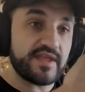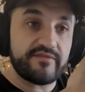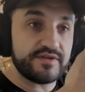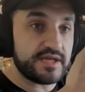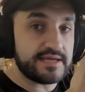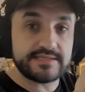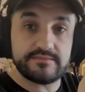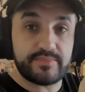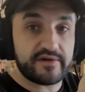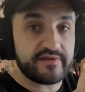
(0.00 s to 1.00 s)
everything is
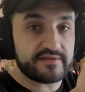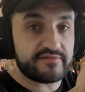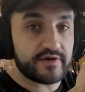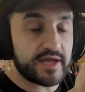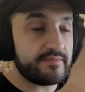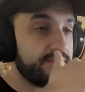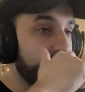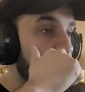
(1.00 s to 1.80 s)
in perfect frame,